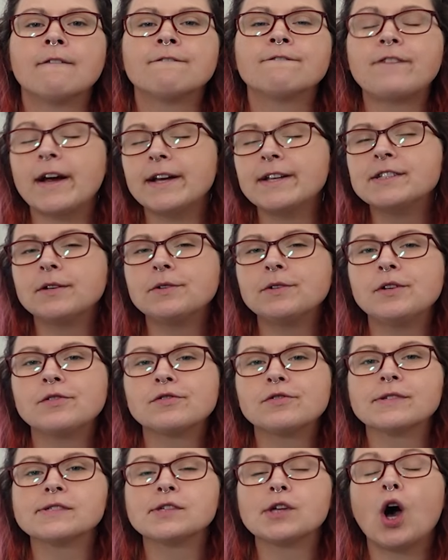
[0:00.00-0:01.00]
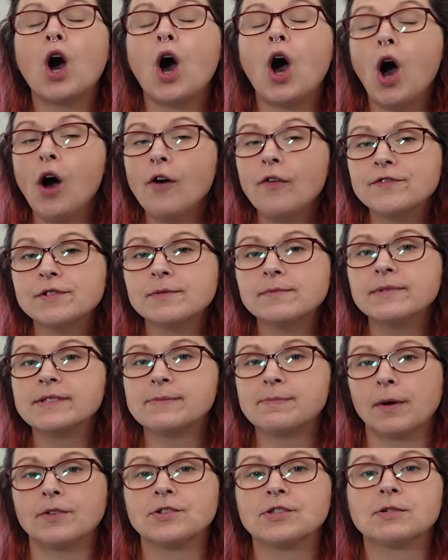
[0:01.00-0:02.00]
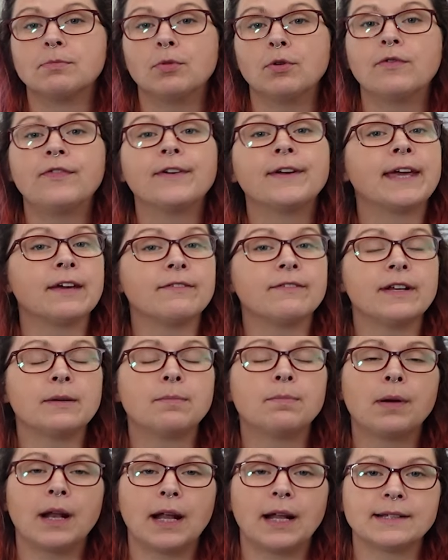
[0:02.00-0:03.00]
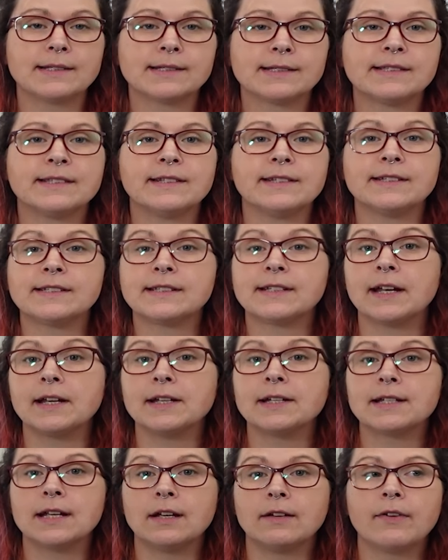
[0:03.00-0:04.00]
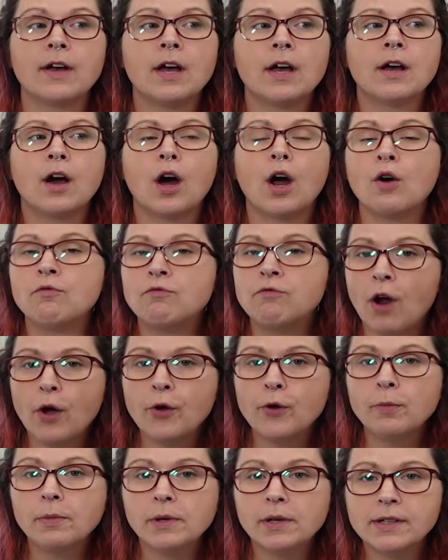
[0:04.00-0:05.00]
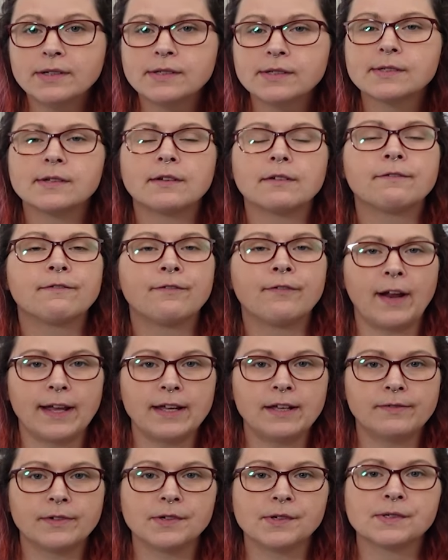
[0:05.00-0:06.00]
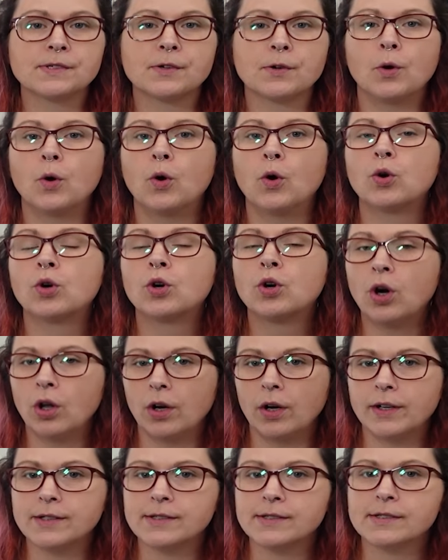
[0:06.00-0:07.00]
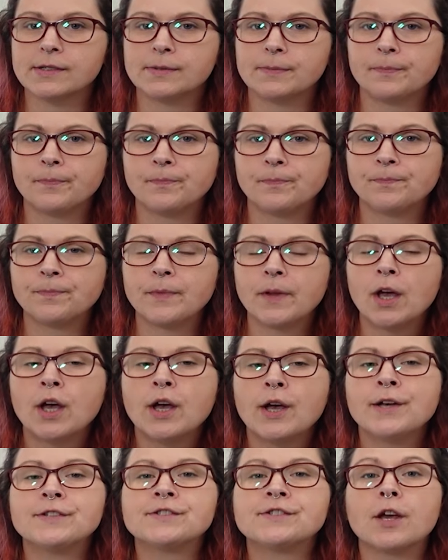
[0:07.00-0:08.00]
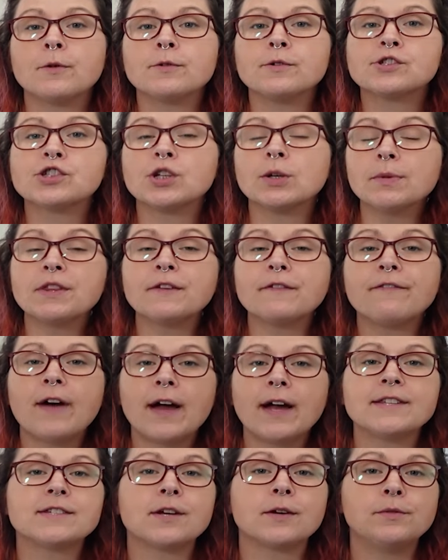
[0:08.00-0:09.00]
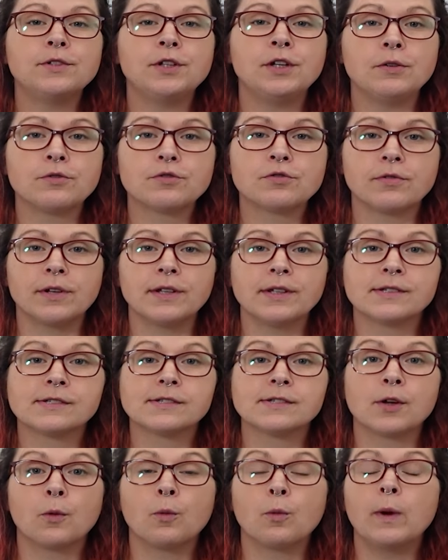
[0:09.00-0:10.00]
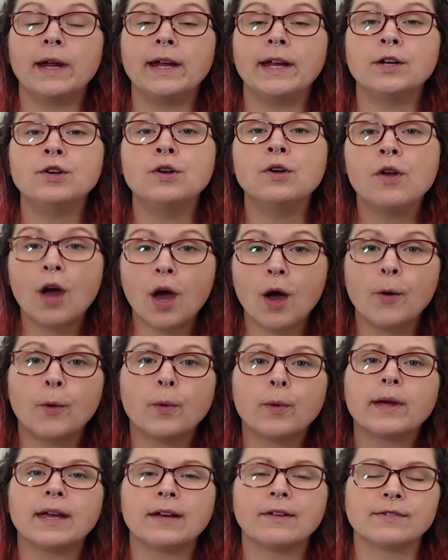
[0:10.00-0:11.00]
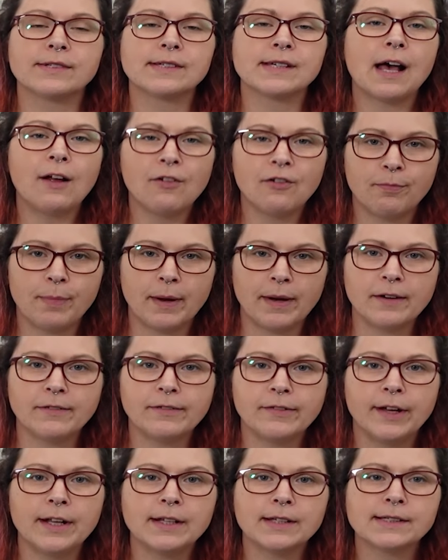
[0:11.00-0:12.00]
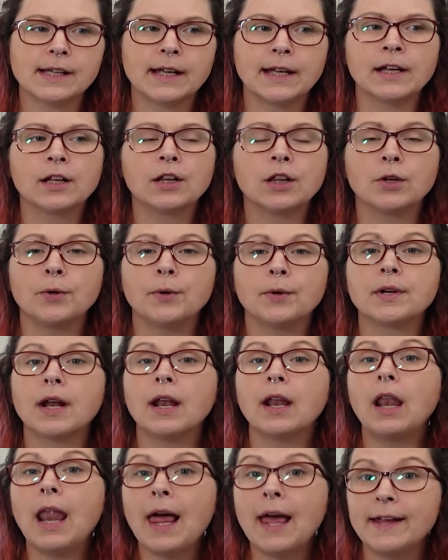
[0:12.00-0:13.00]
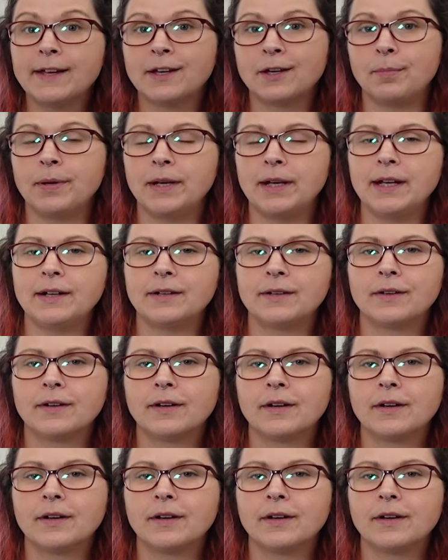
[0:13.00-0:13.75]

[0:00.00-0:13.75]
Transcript: Phytonutrients are often responsible for giving plants distinctive aromas, flavours, or colours. So some of the phytonutrients that we know give us health benefits include lycopene.